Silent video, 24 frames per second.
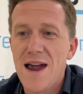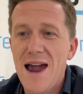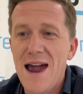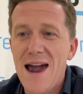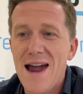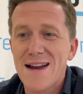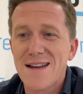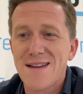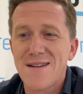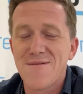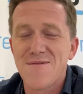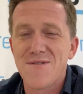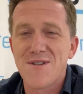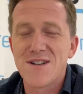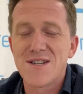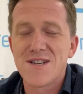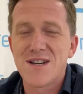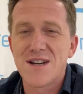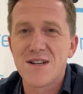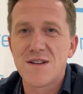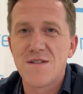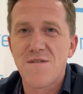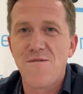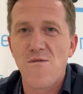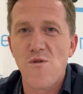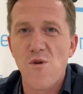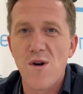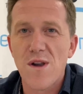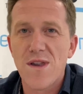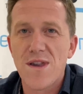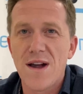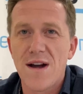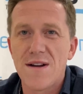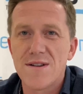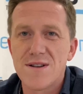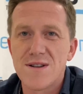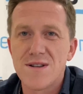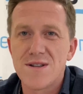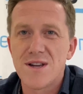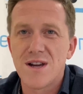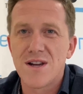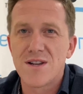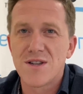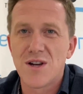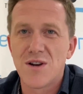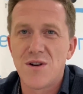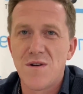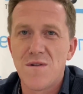active listings
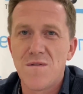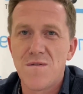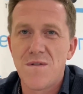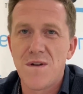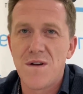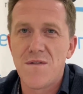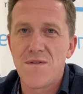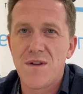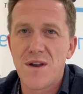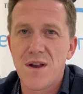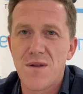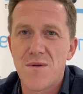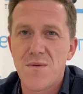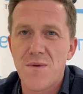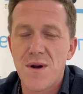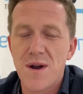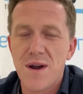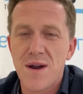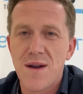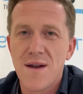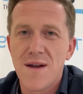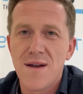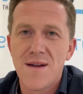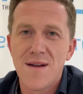4,653.